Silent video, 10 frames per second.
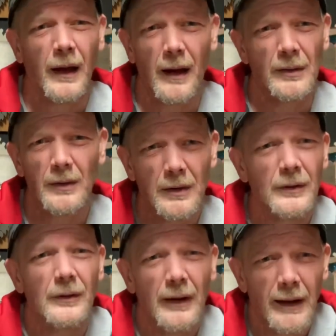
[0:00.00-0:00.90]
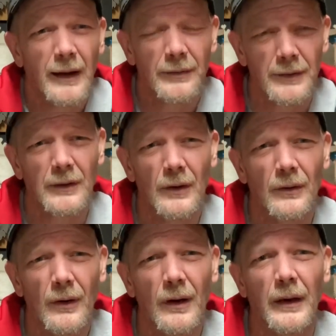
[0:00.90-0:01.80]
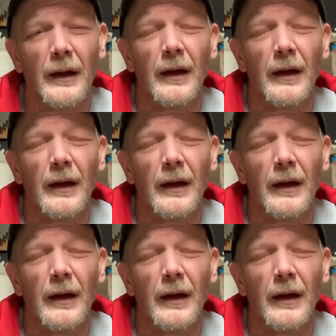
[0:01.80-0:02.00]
How long do I have to go on?